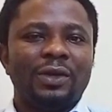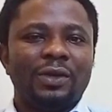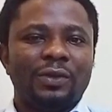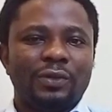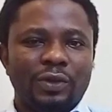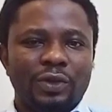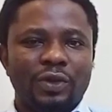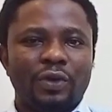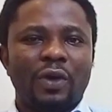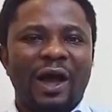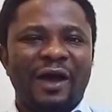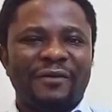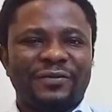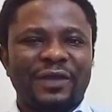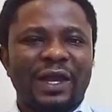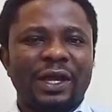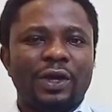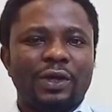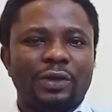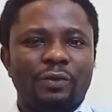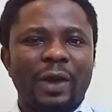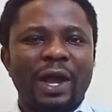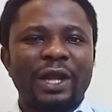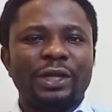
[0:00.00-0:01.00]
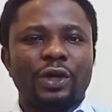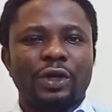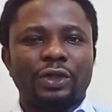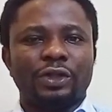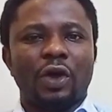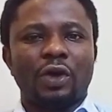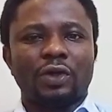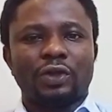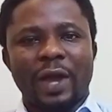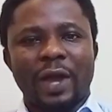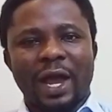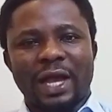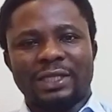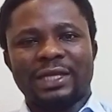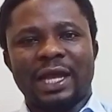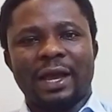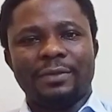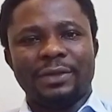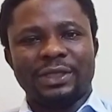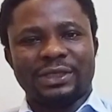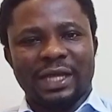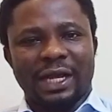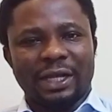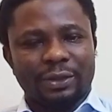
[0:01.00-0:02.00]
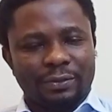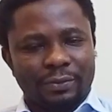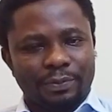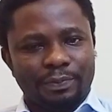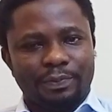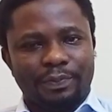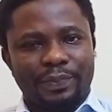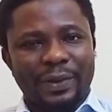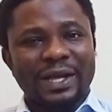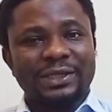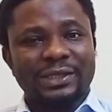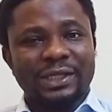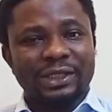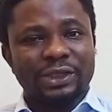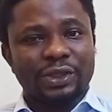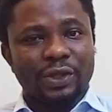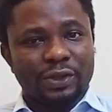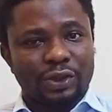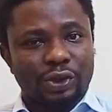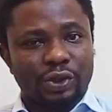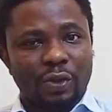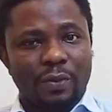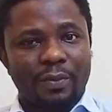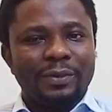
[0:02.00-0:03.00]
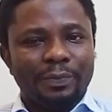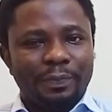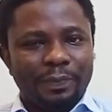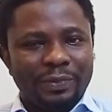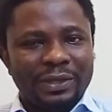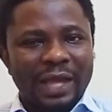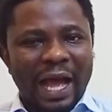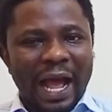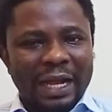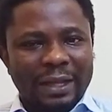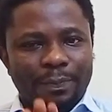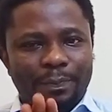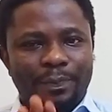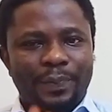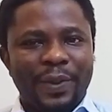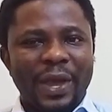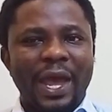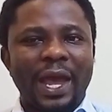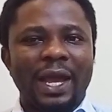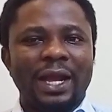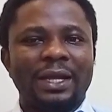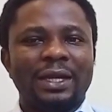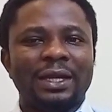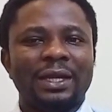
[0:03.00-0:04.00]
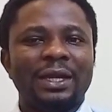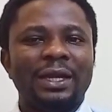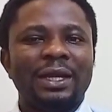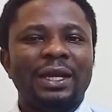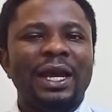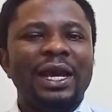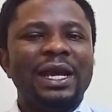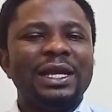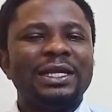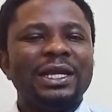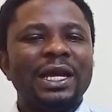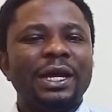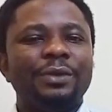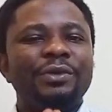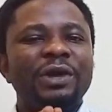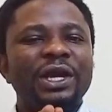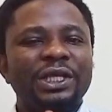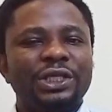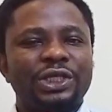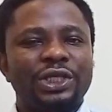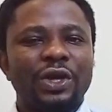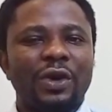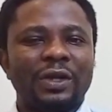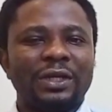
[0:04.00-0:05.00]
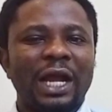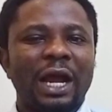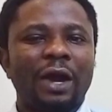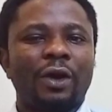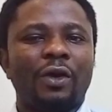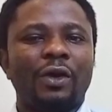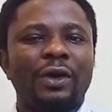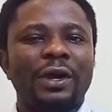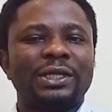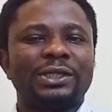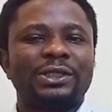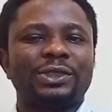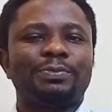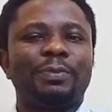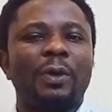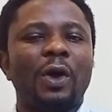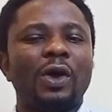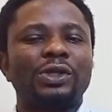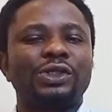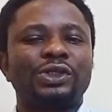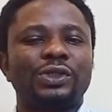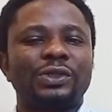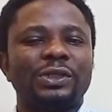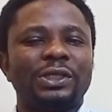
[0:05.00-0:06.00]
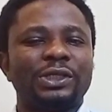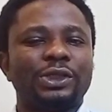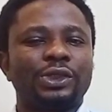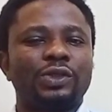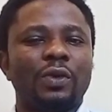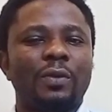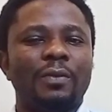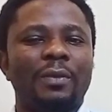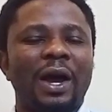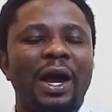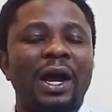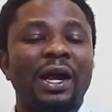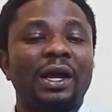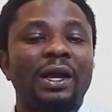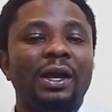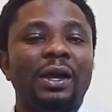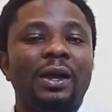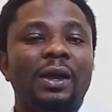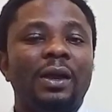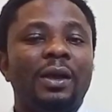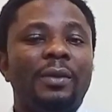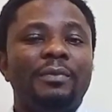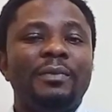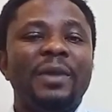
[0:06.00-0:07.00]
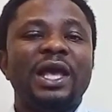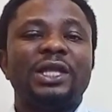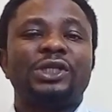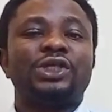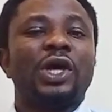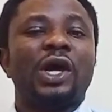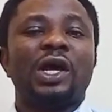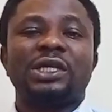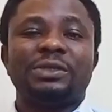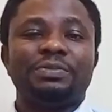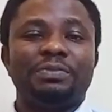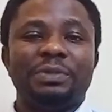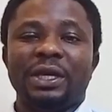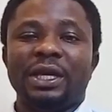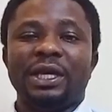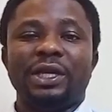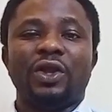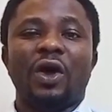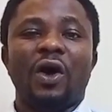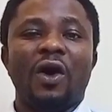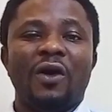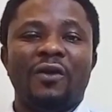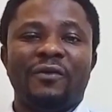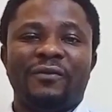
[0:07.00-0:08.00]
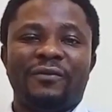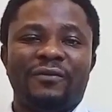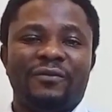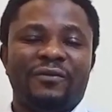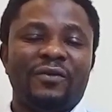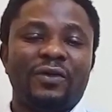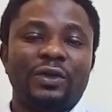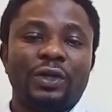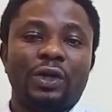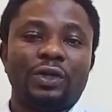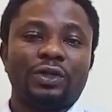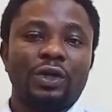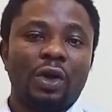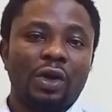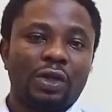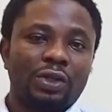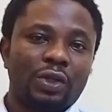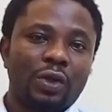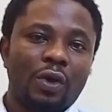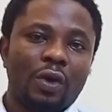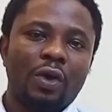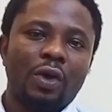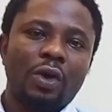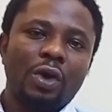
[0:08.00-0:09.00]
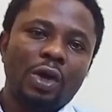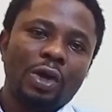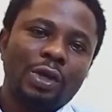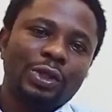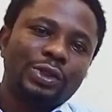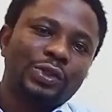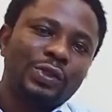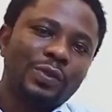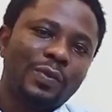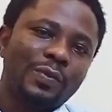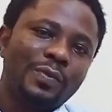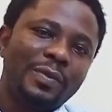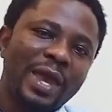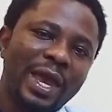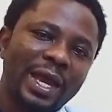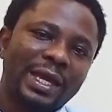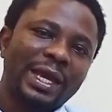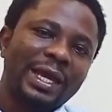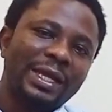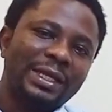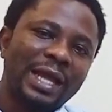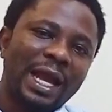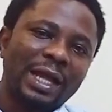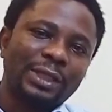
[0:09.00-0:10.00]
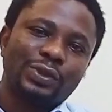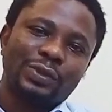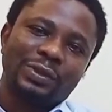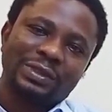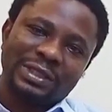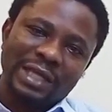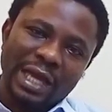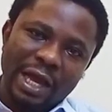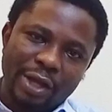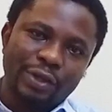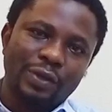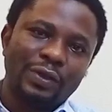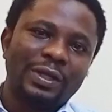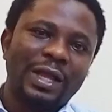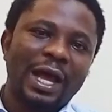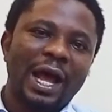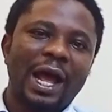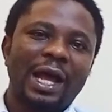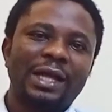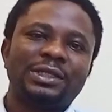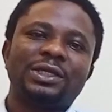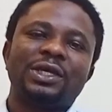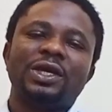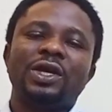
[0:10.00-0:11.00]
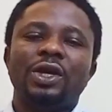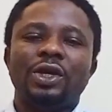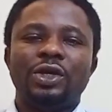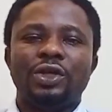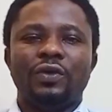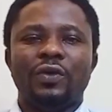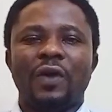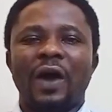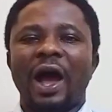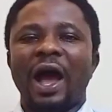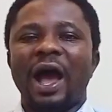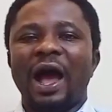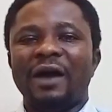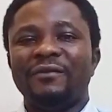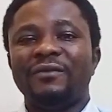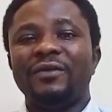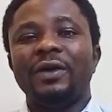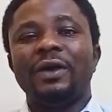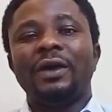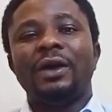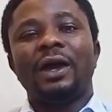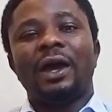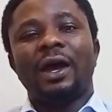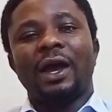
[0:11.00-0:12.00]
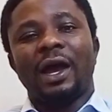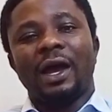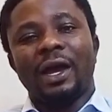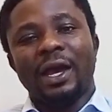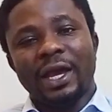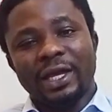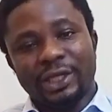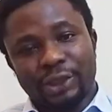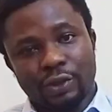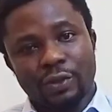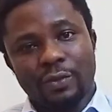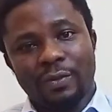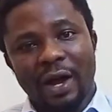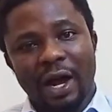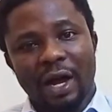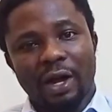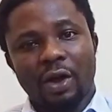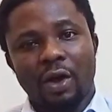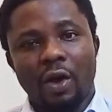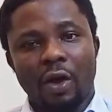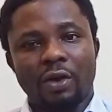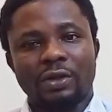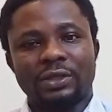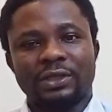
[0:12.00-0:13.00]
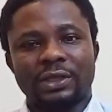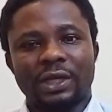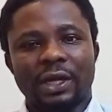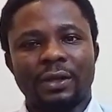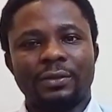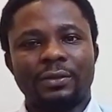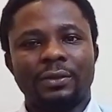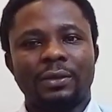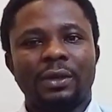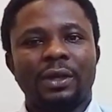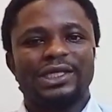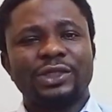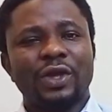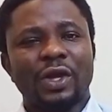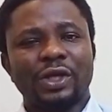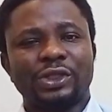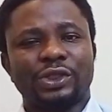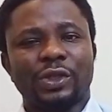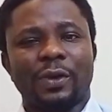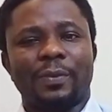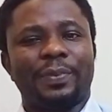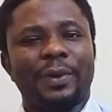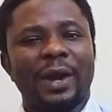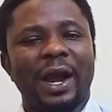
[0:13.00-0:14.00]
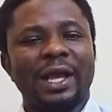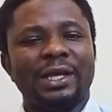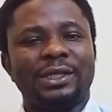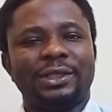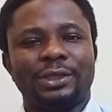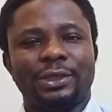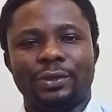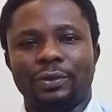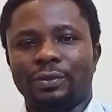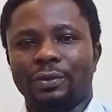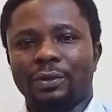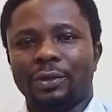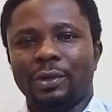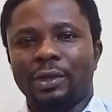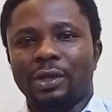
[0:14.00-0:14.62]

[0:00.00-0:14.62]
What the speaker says: After when your doctor examines and presses your stomach, that pain in the region that corresponds to the stomach may just be enough for your doctor to tell you that you have a stomach ulcer. Let it not surprise you.